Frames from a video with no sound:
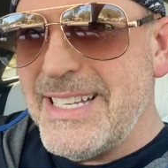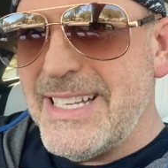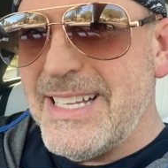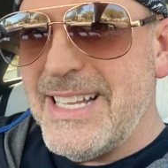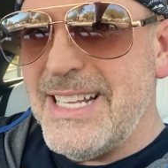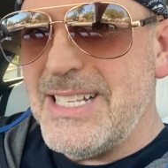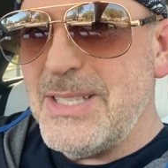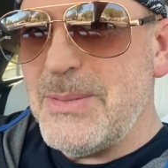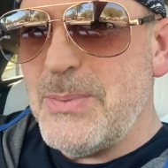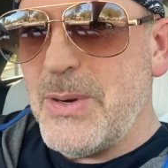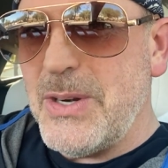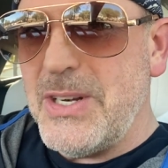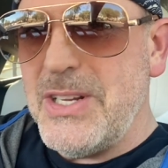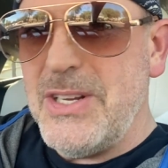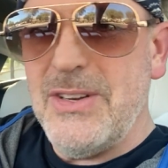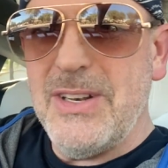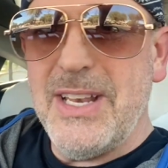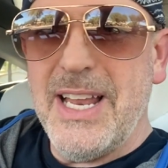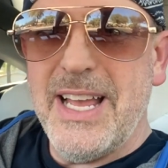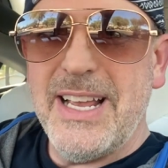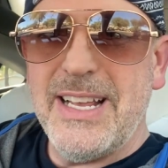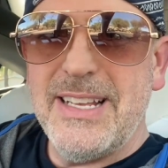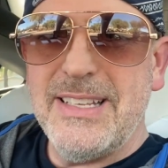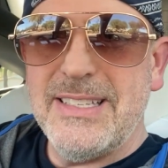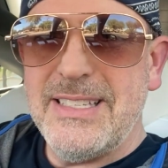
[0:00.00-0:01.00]
That's part of your
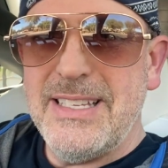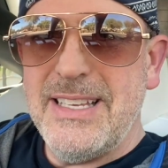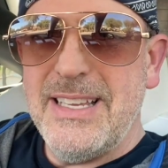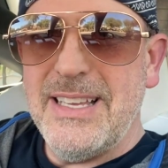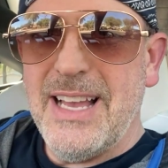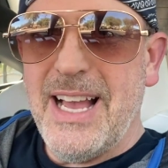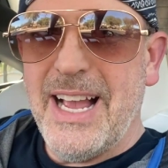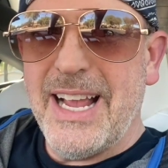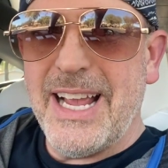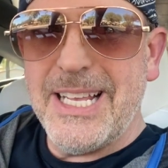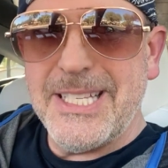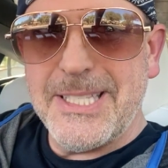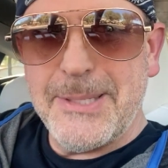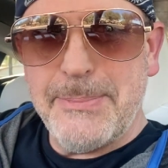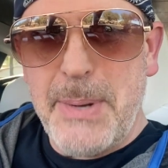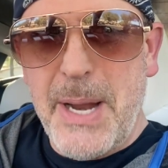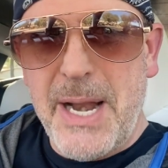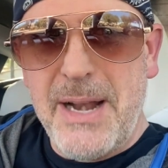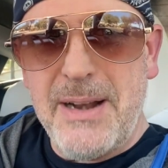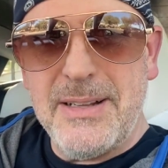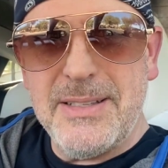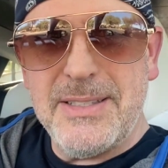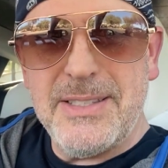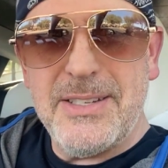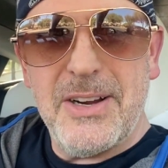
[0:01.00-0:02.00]
legacy. I guess
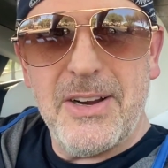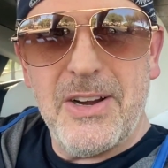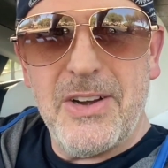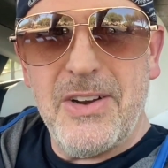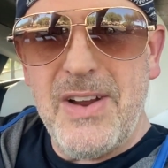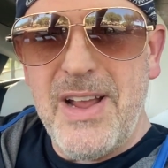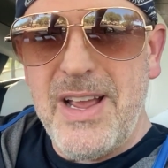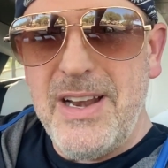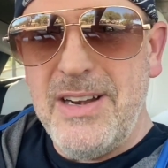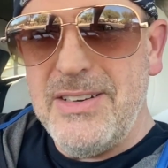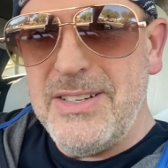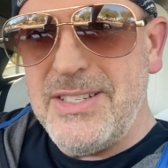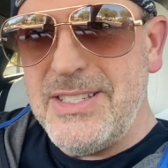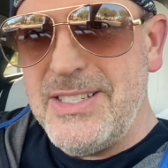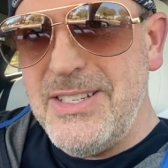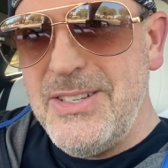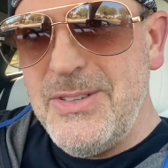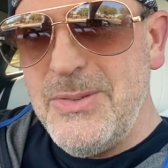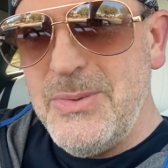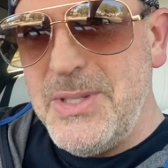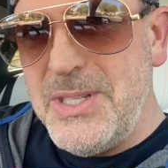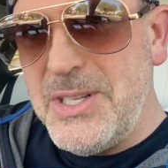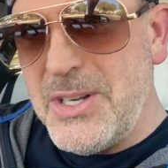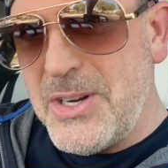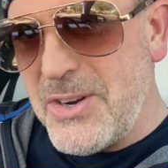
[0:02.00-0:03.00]
parents are creators too
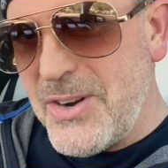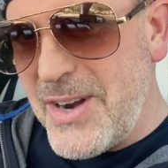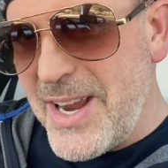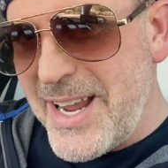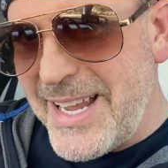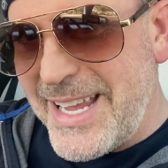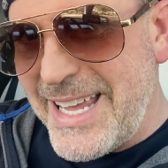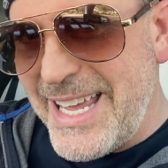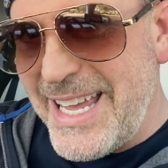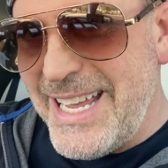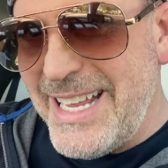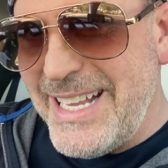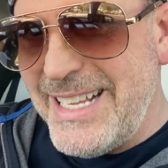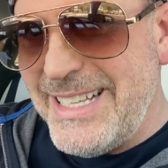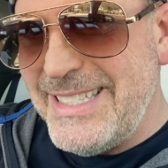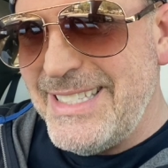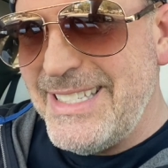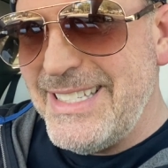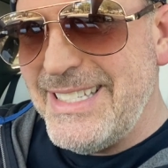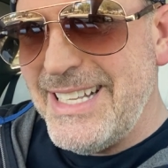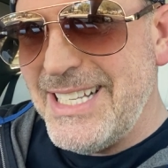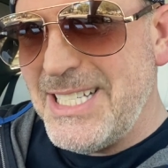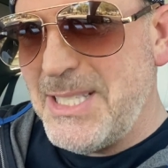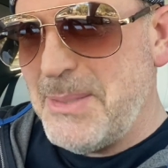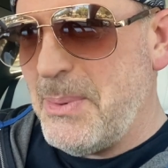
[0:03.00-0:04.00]
when you create
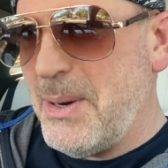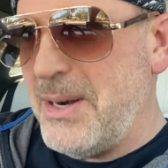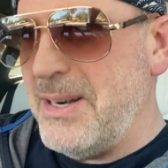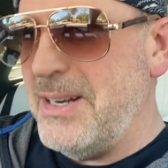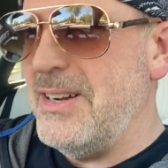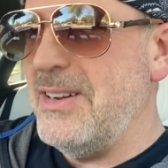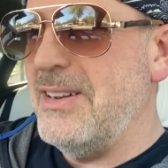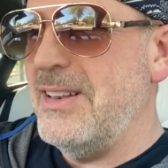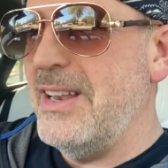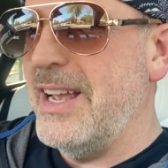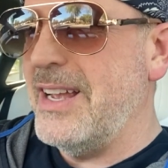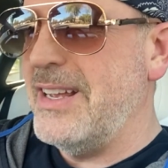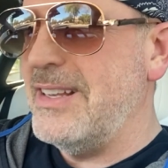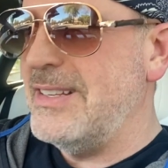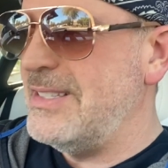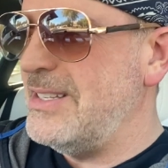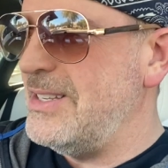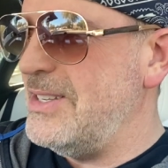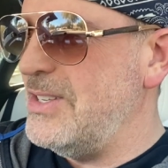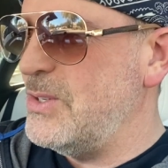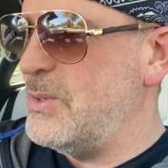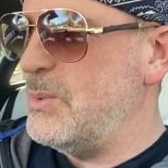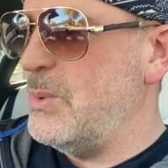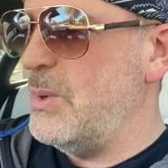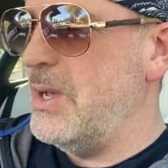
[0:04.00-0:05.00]
kids. That's part of your legacy
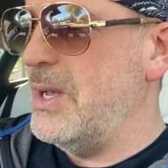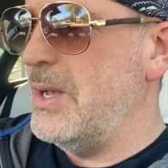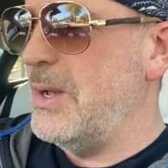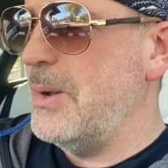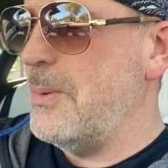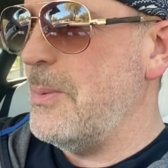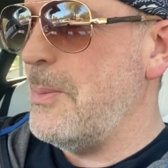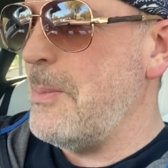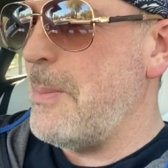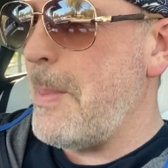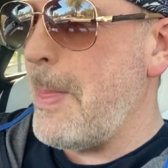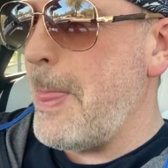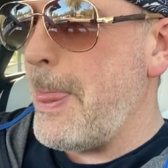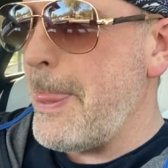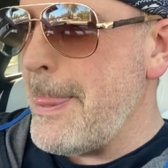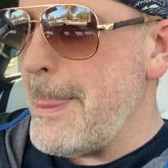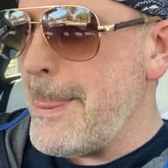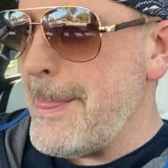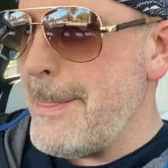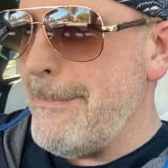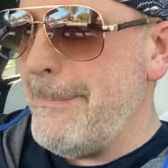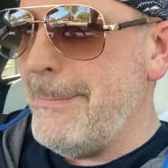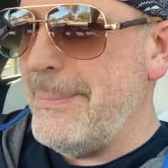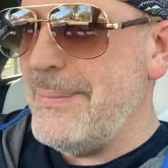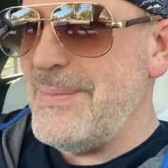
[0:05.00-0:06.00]
as well.
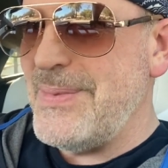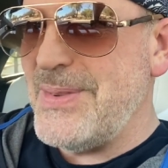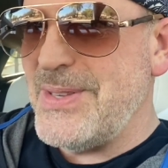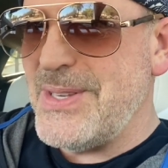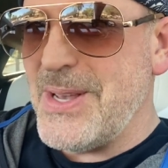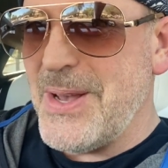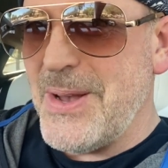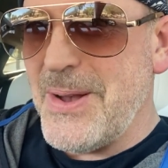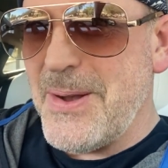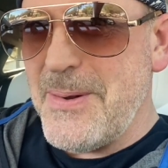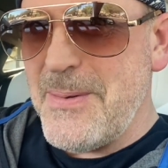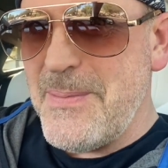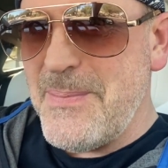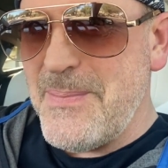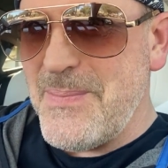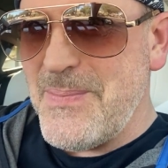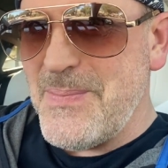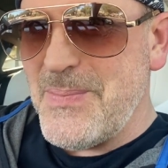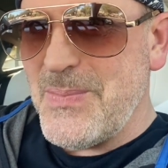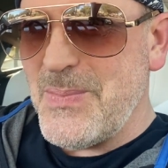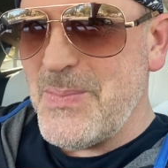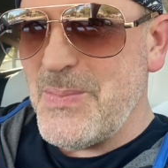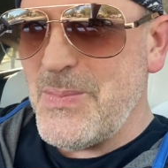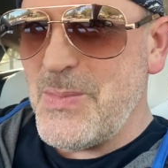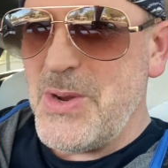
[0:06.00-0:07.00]
So,
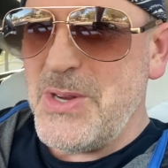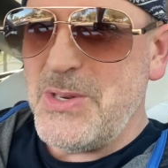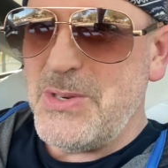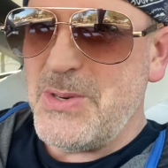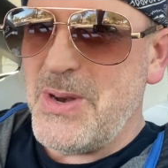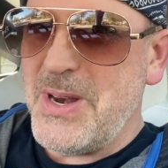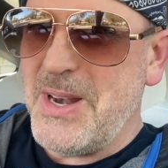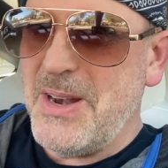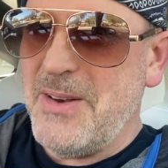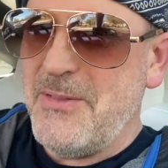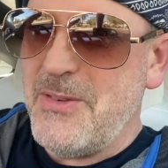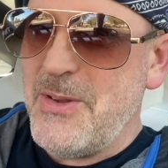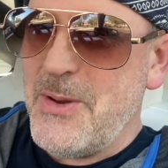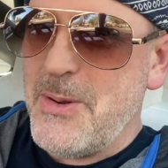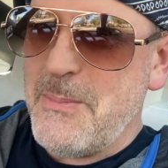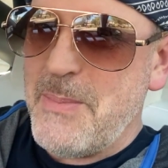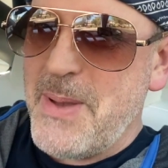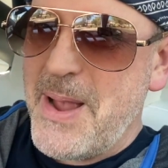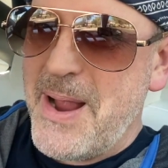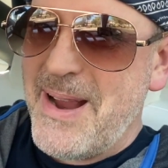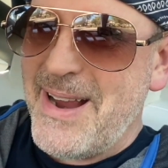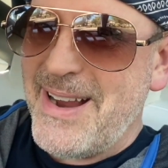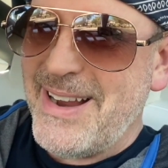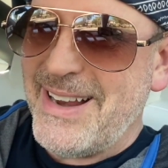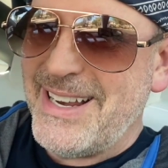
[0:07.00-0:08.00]
raise your hand if you're a
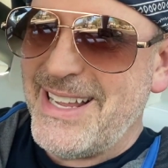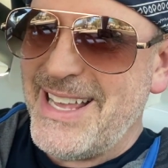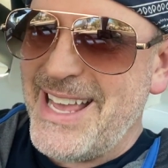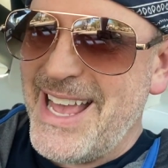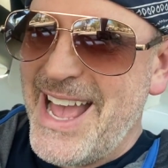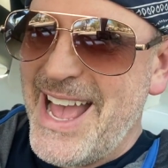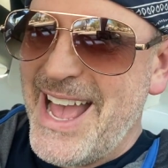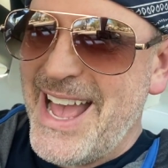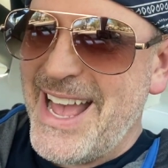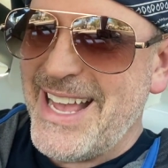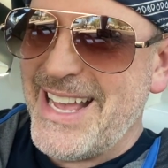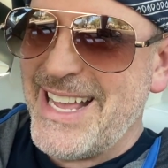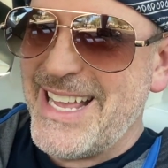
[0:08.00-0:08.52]
parent, yeah?